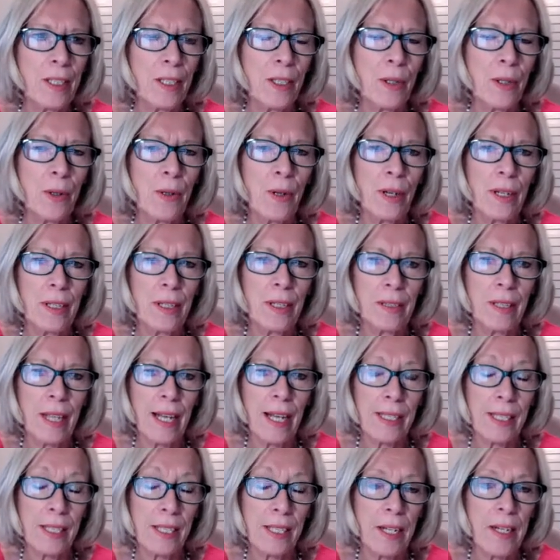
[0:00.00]
tour
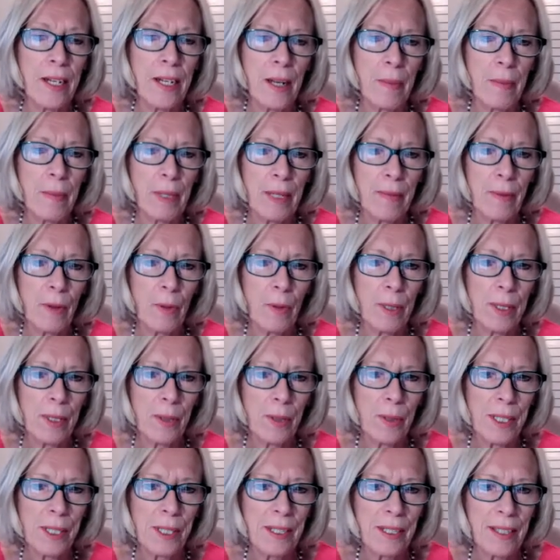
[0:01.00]
last Sunday, I believe it was,
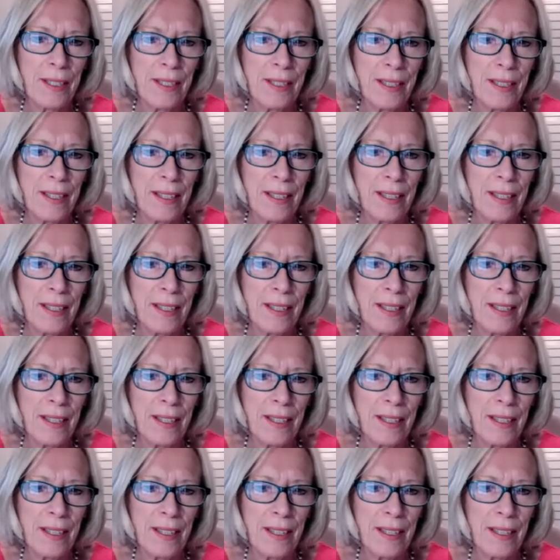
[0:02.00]
wasn't it?